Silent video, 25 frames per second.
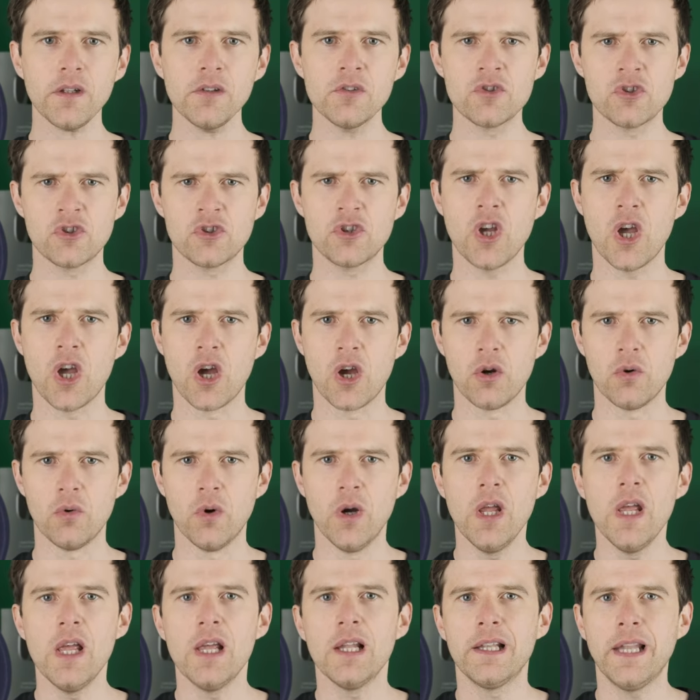So,
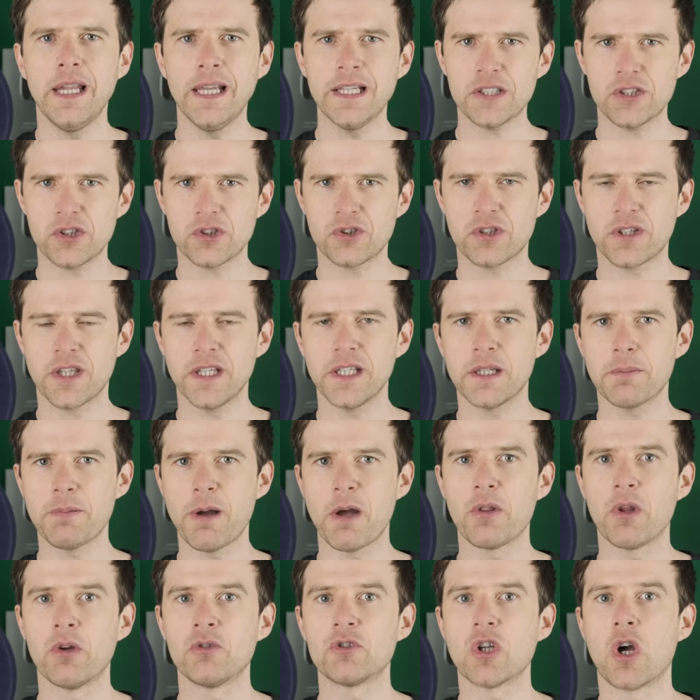let's think
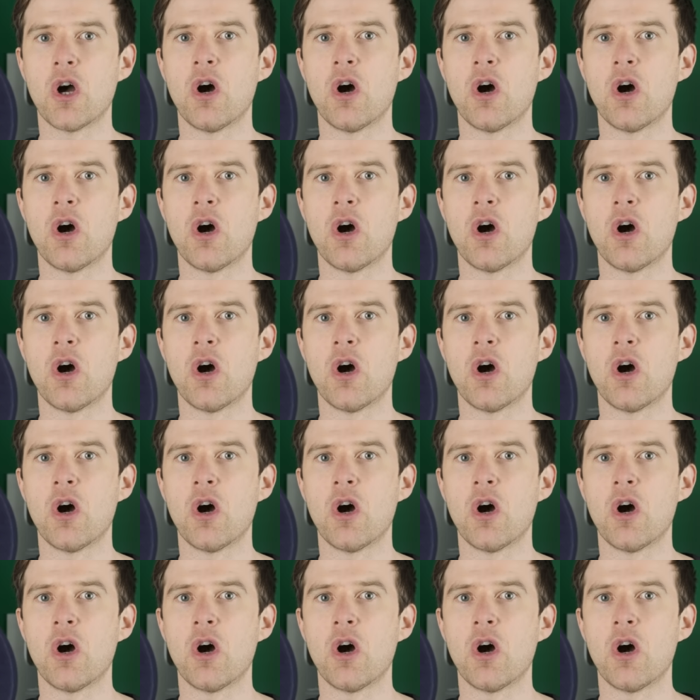about those